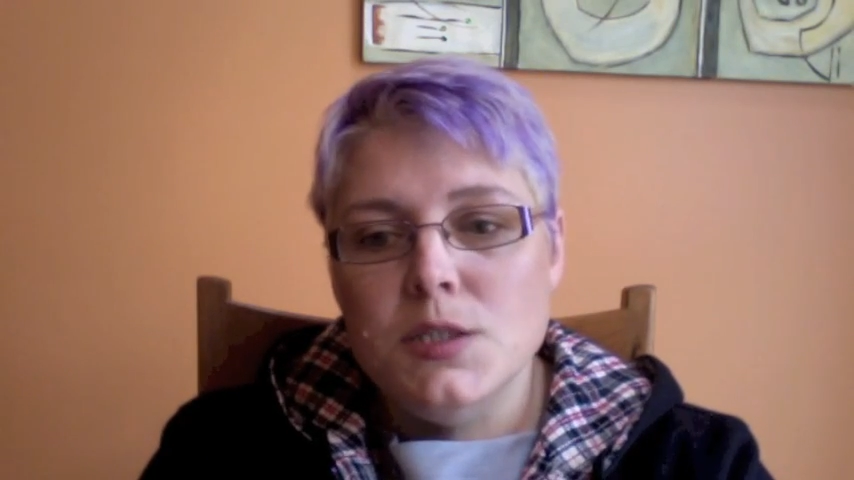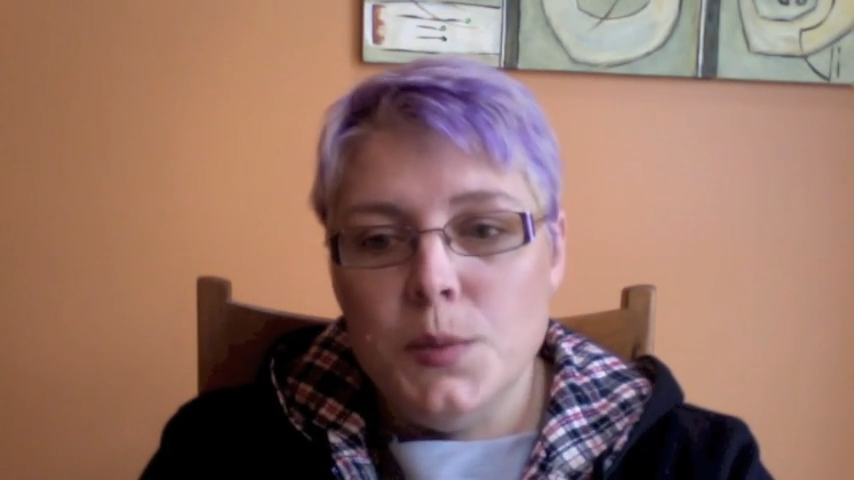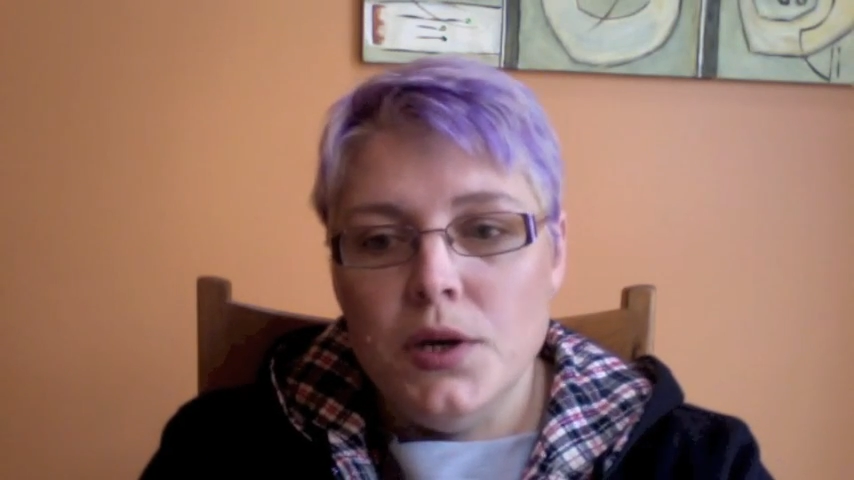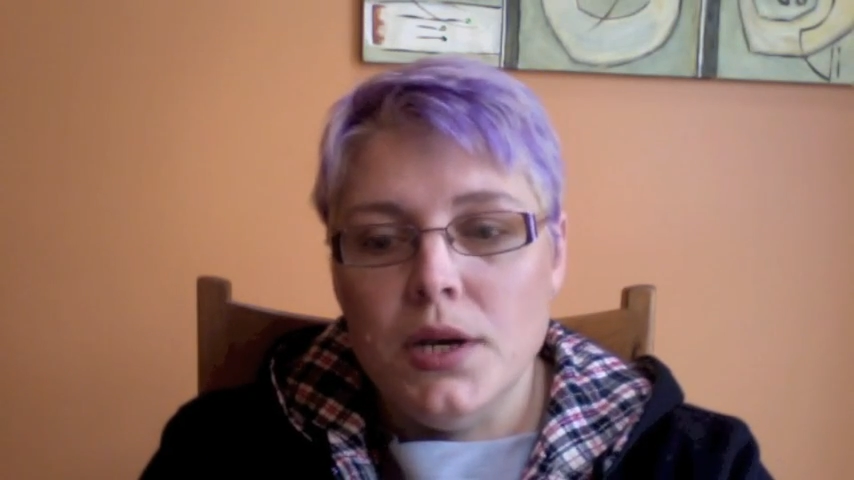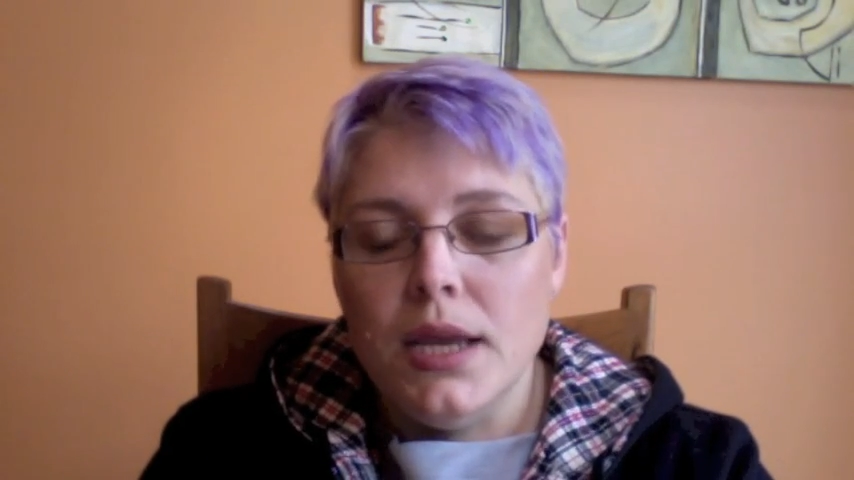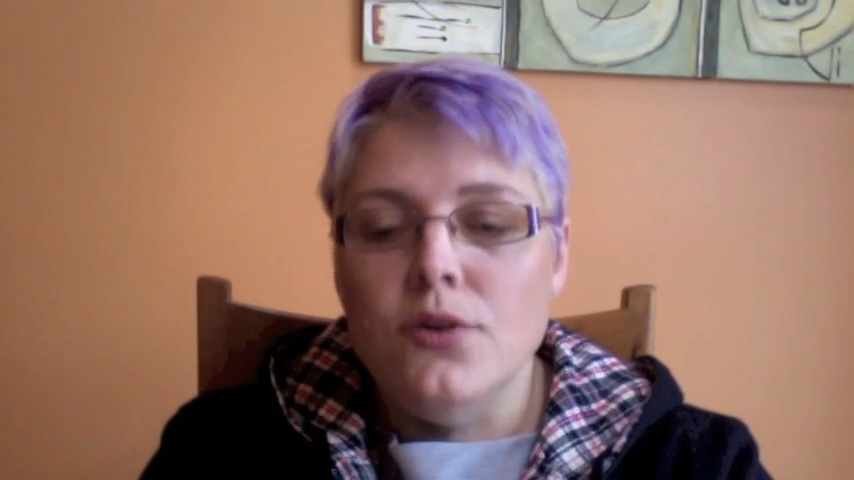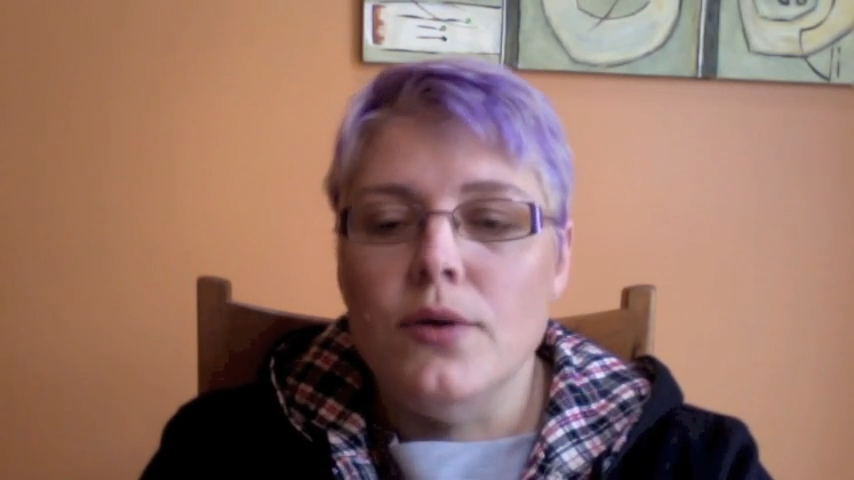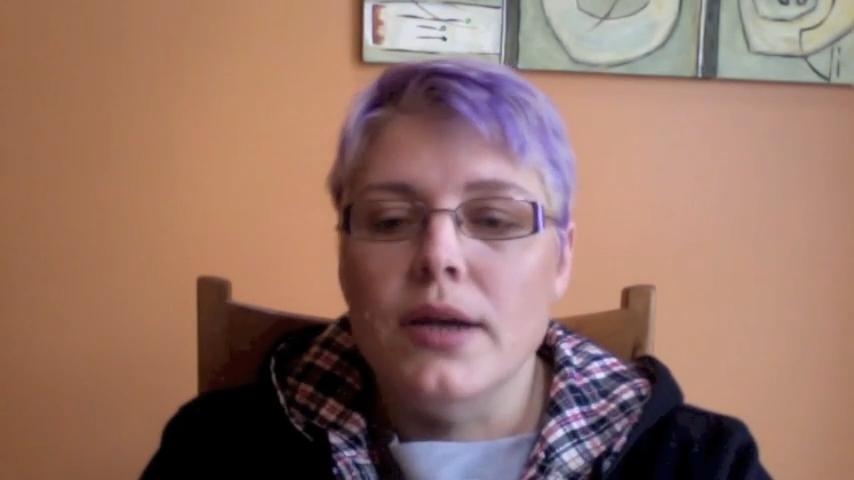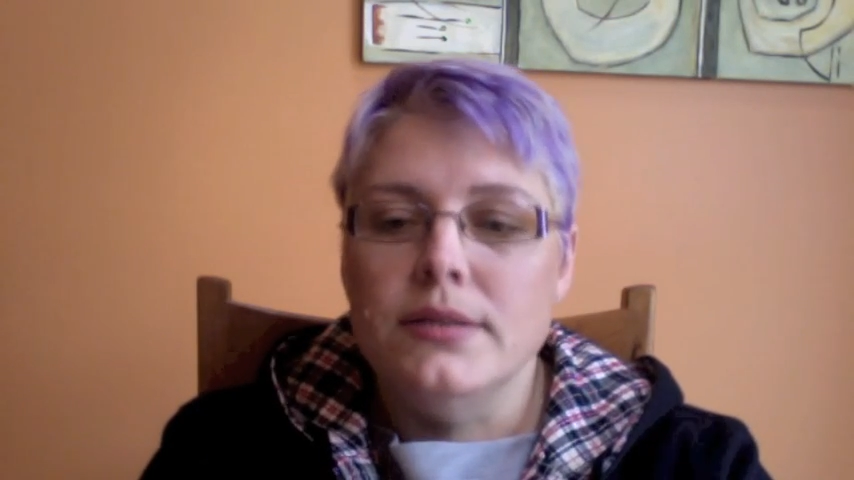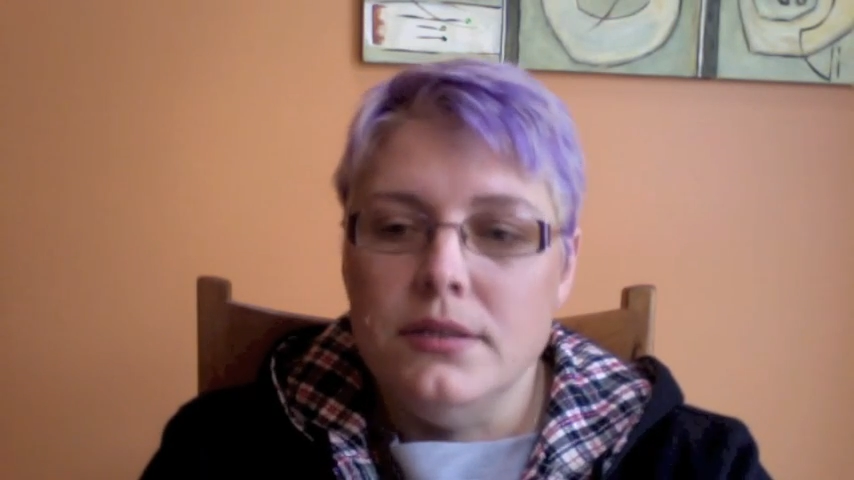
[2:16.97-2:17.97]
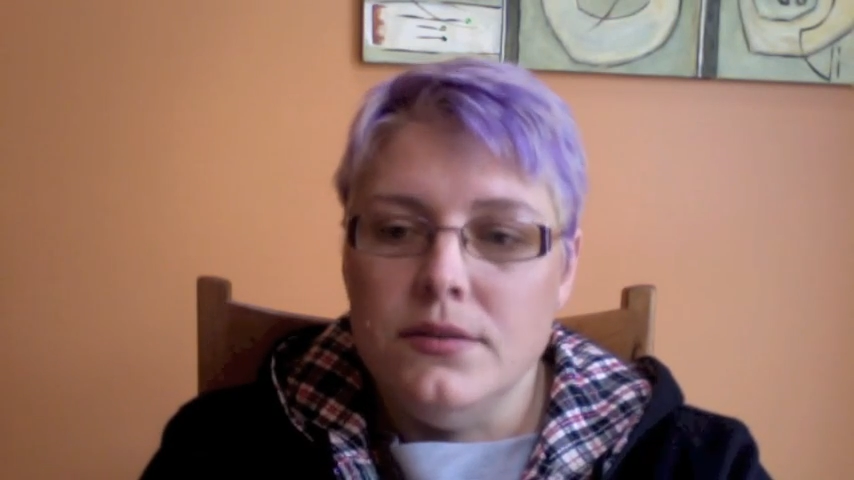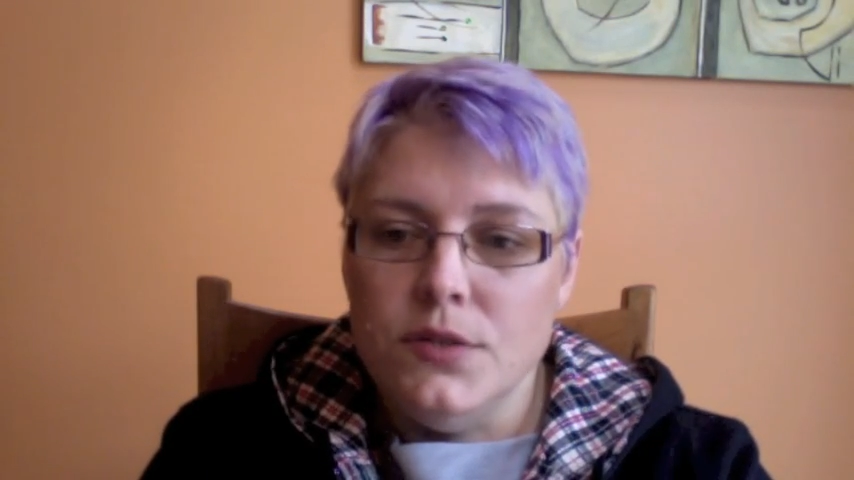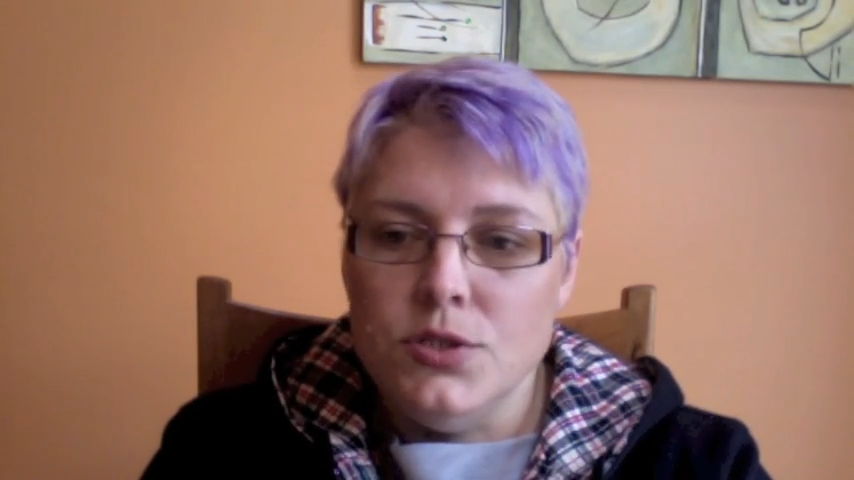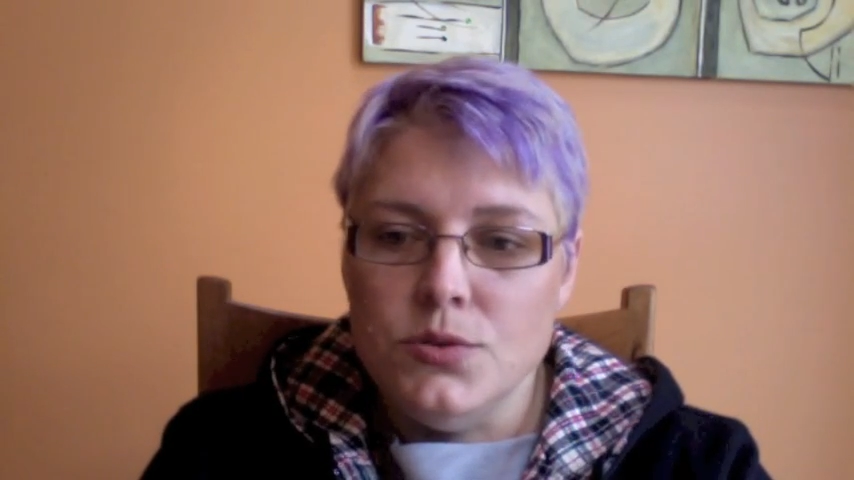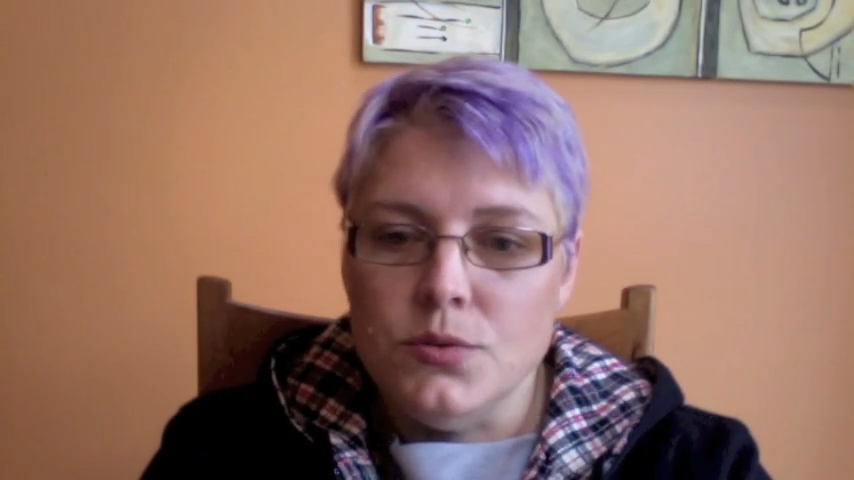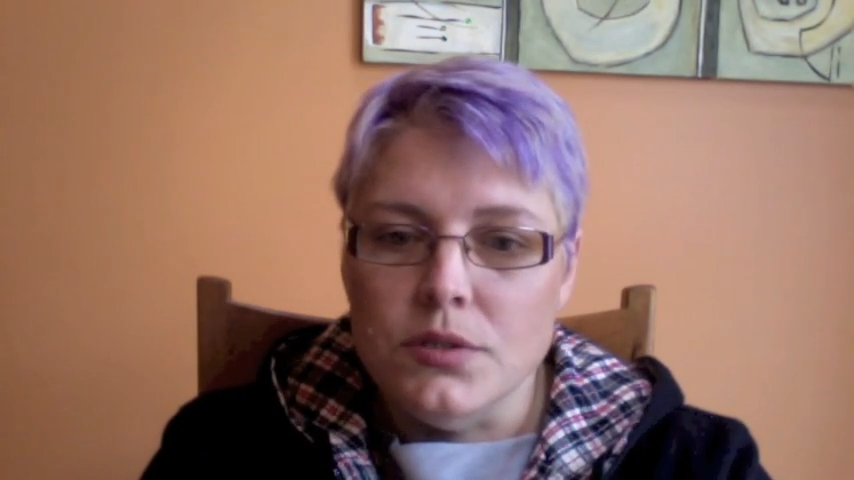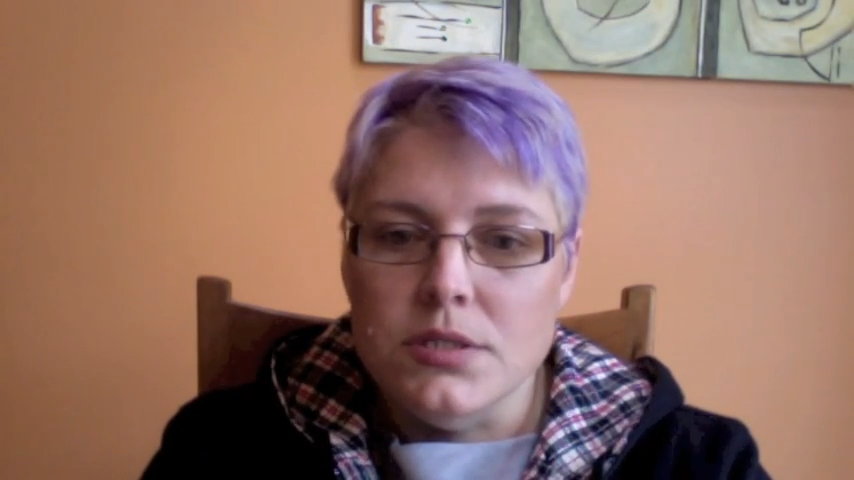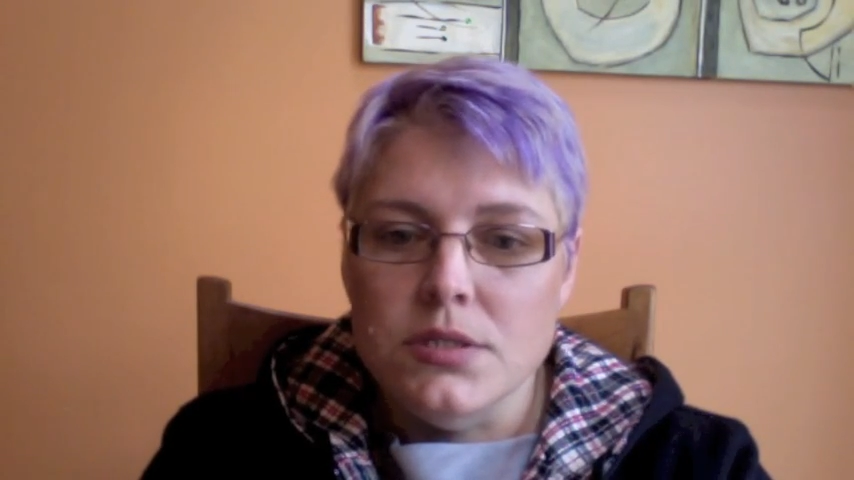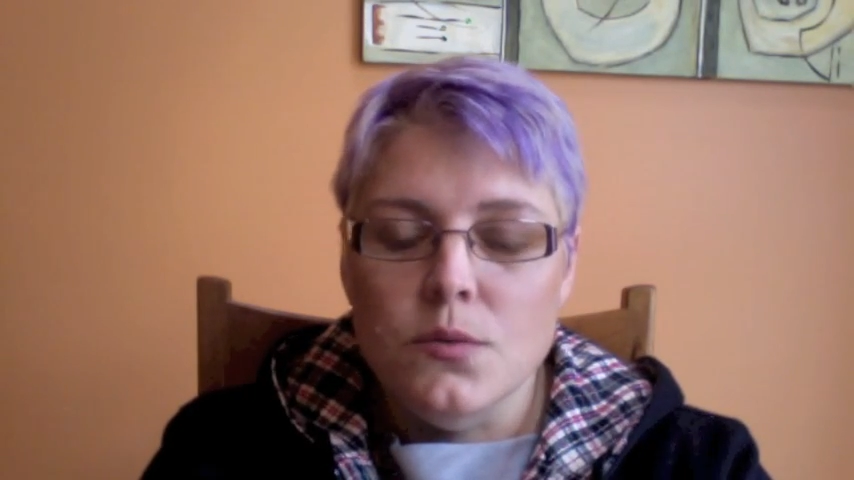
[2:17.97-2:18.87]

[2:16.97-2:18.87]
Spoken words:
Spirit can direct individuals